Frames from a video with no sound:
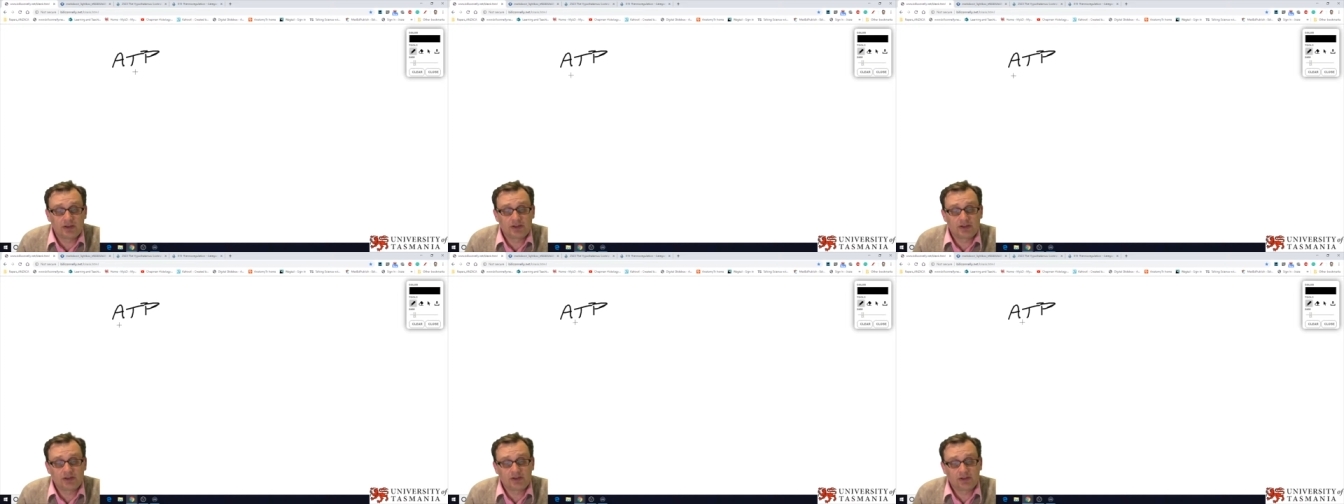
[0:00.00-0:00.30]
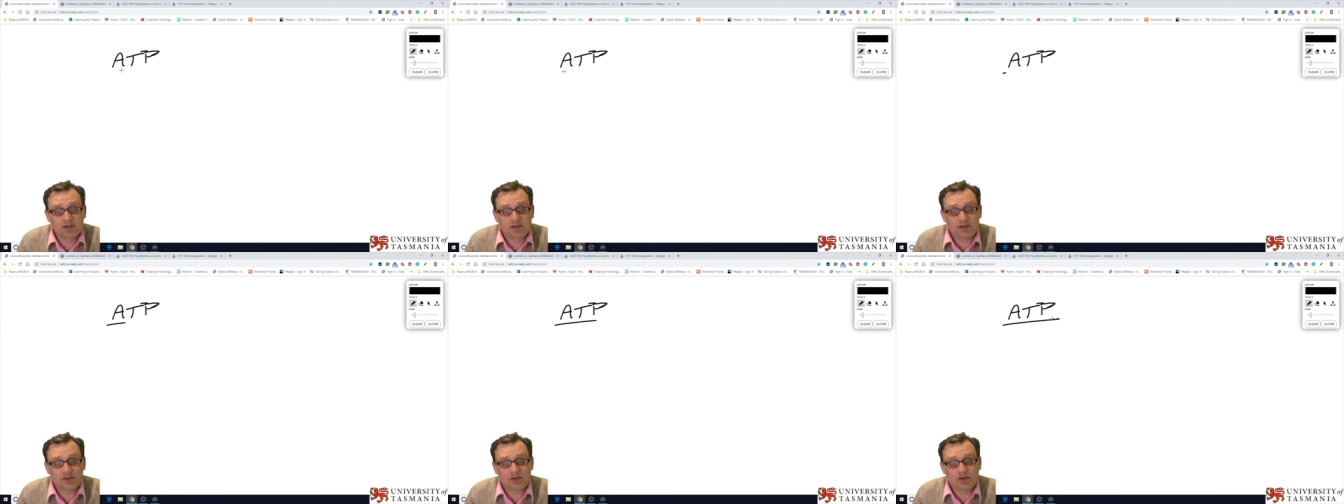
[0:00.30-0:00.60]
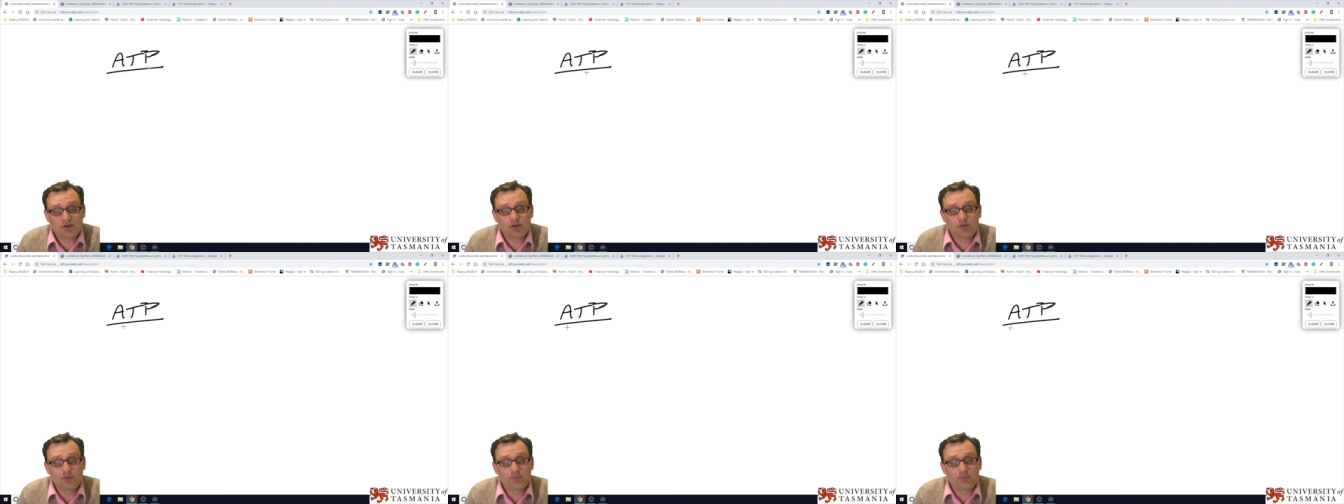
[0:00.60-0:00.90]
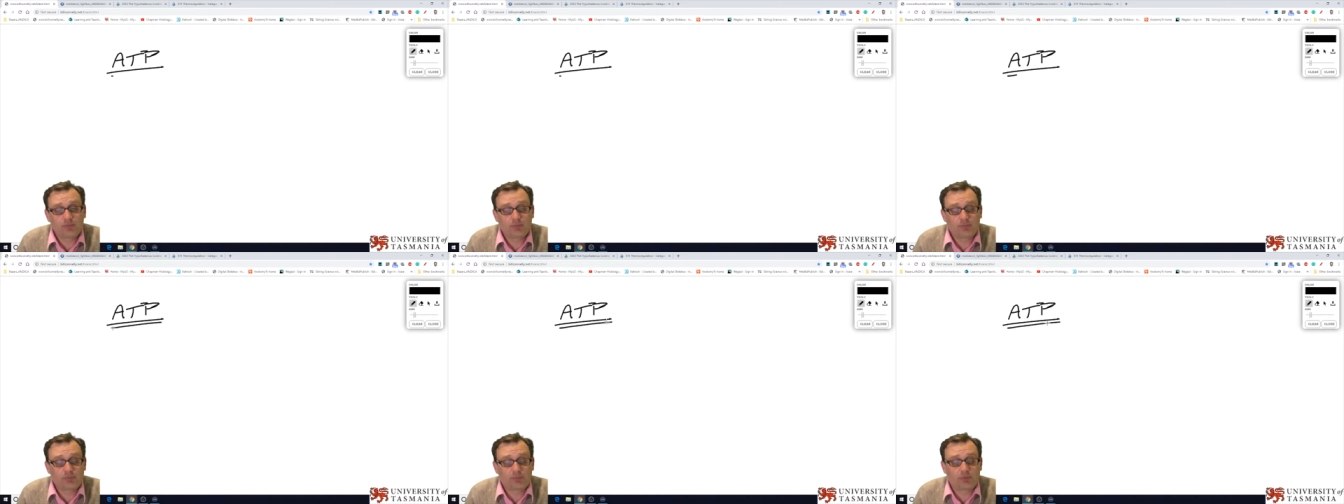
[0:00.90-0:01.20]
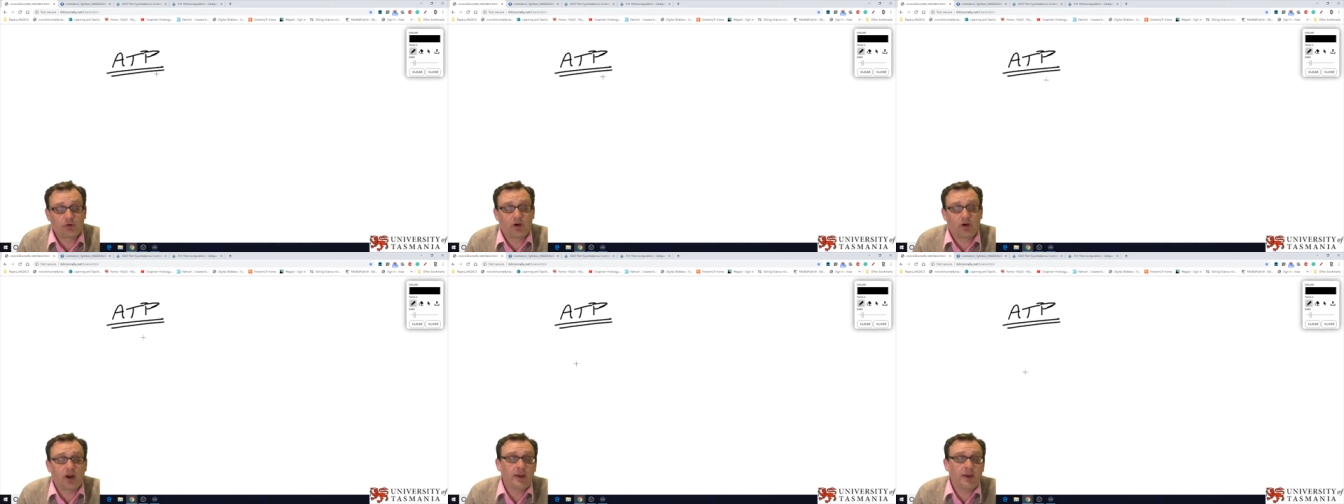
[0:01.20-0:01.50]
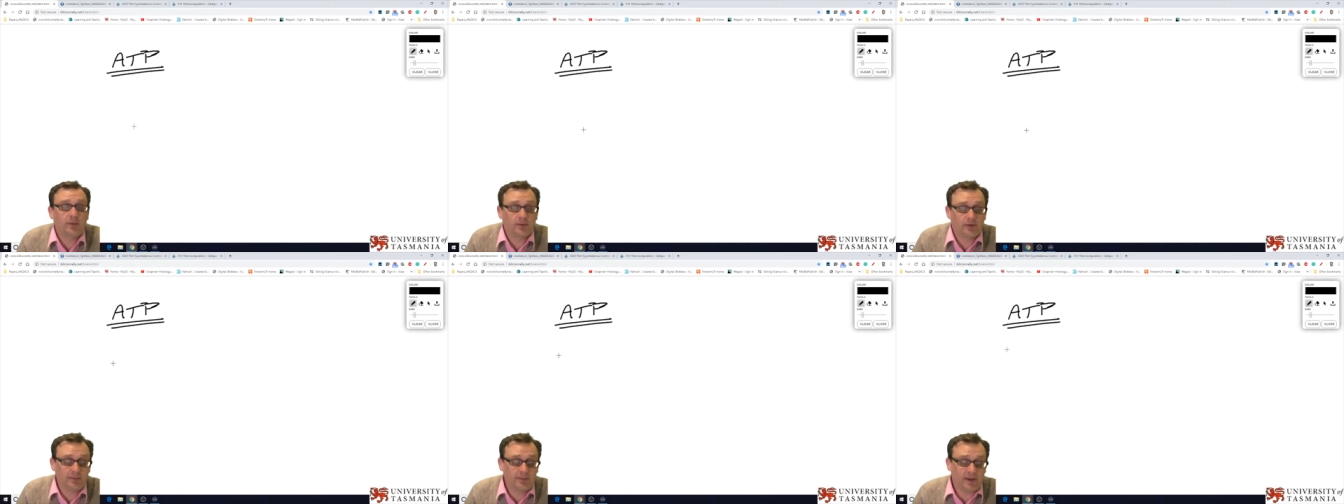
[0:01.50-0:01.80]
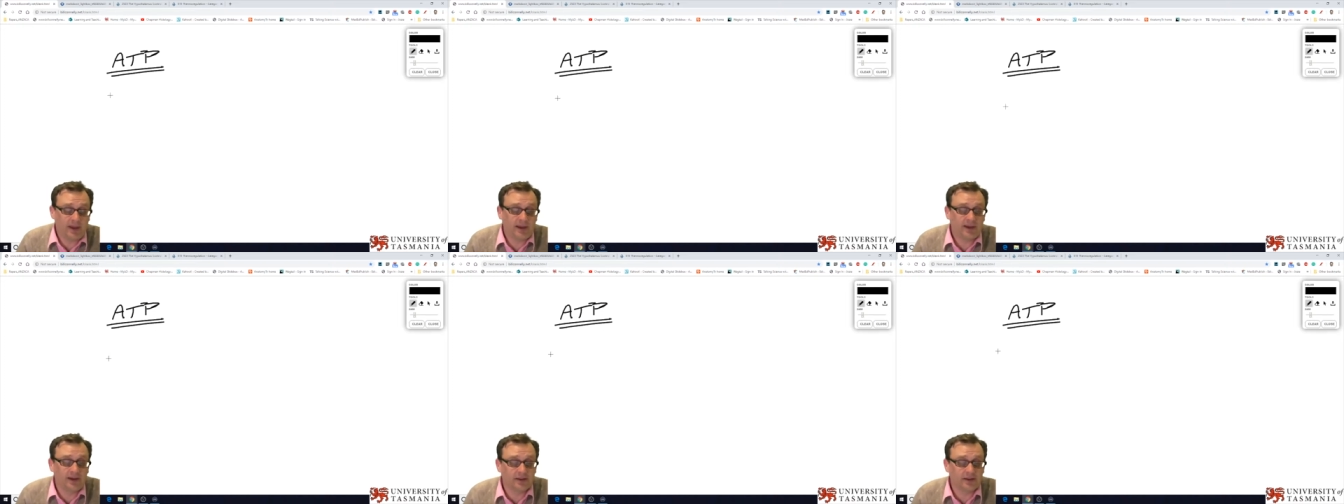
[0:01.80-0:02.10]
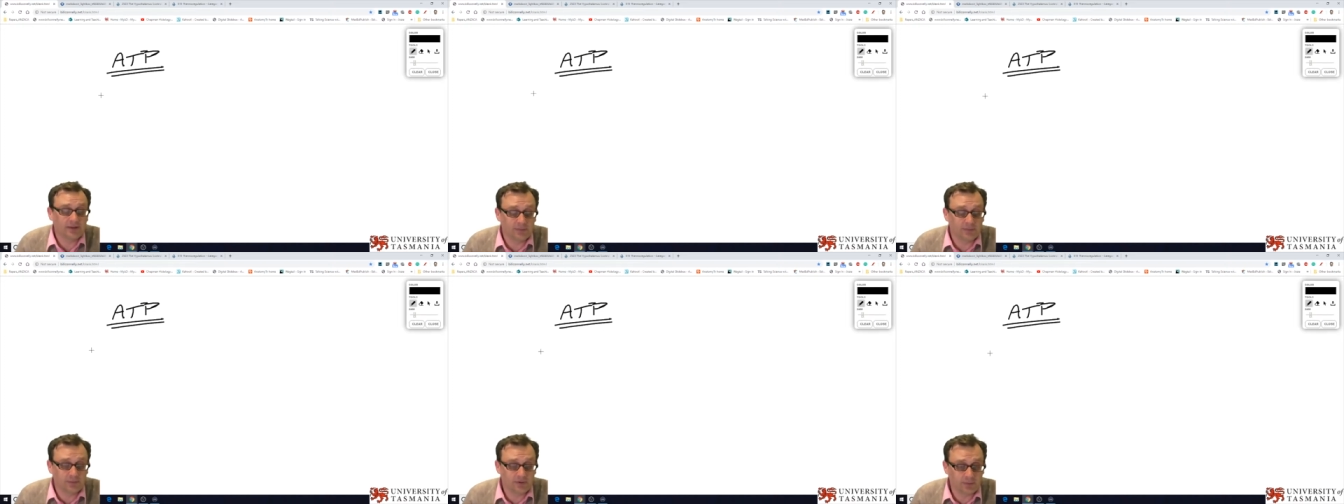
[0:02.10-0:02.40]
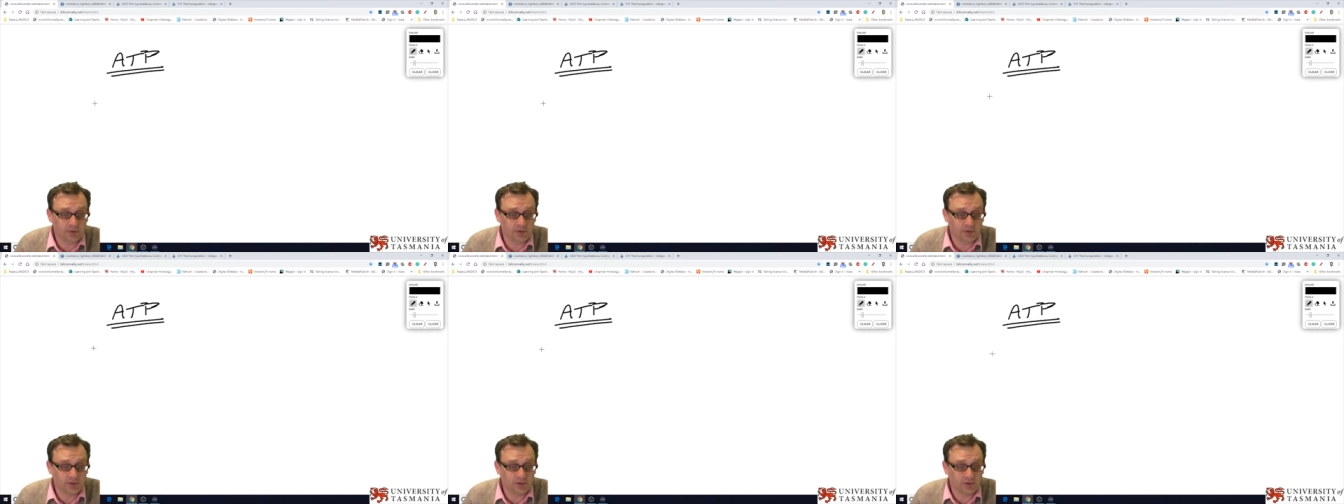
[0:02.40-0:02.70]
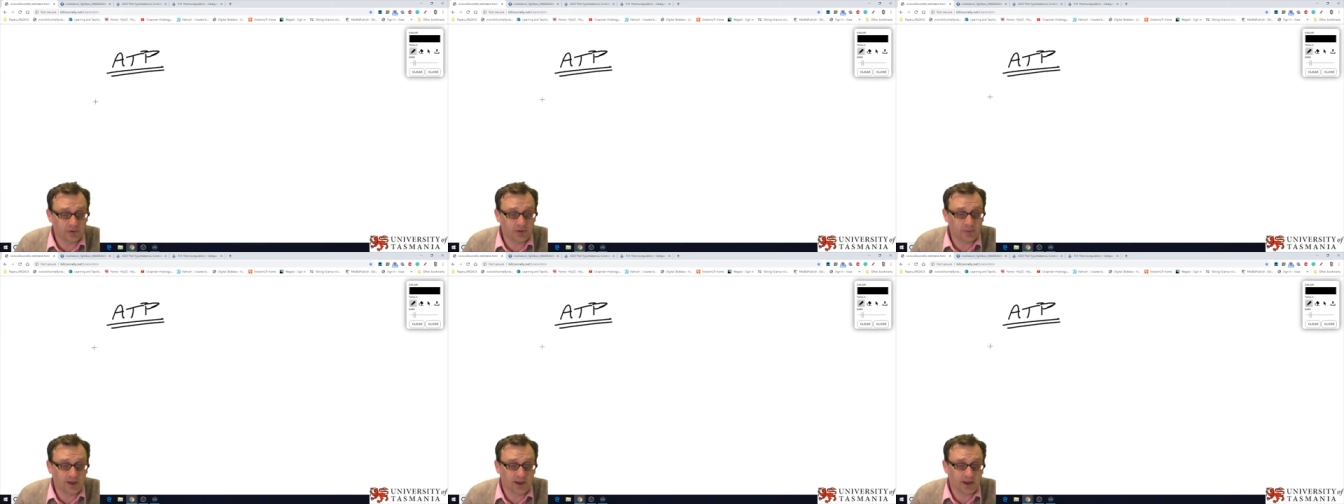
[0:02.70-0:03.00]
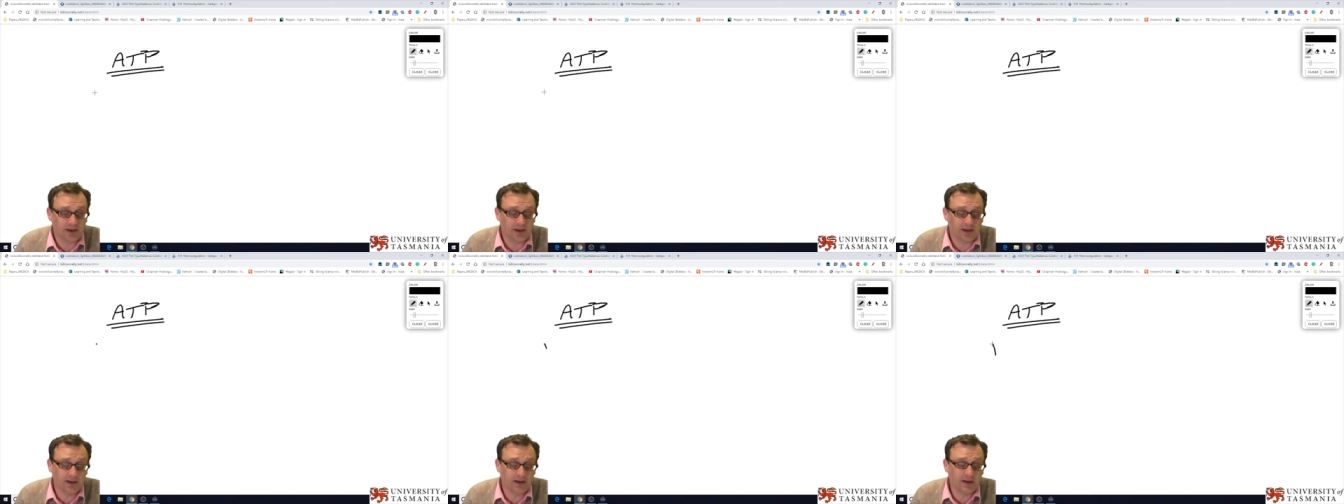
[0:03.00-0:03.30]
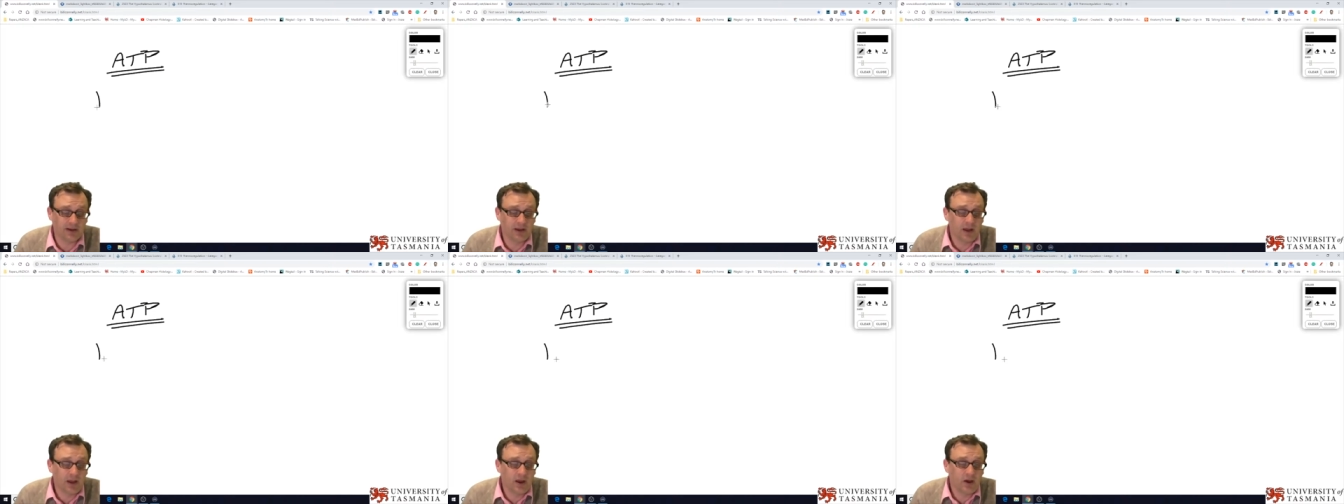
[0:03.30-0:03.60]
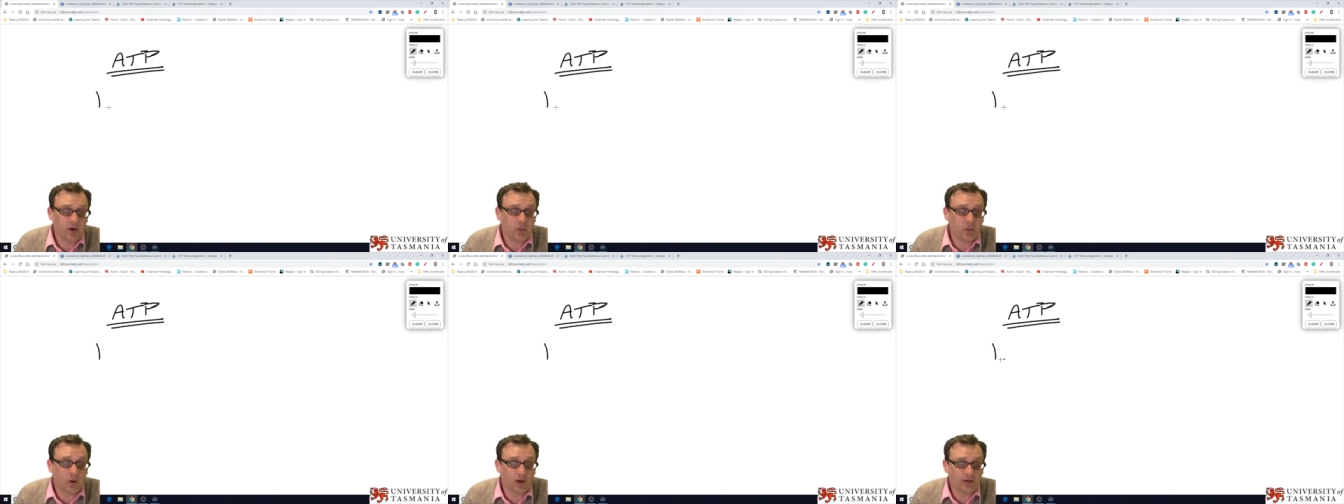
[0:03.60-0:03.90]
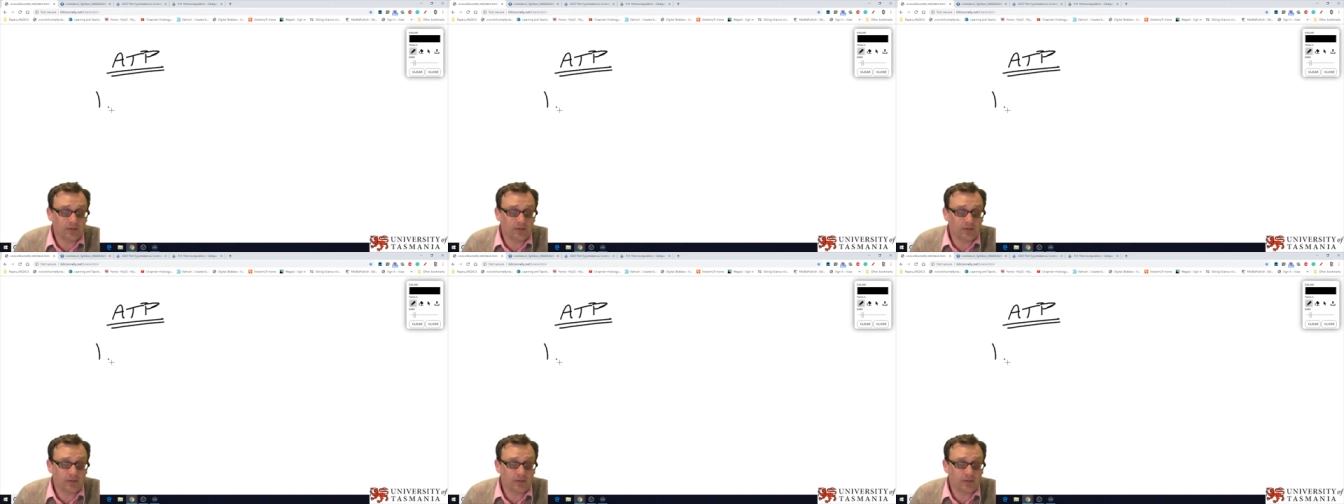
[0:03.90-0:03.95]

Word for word: So there's, there's two primary mechanisms that we talk about, and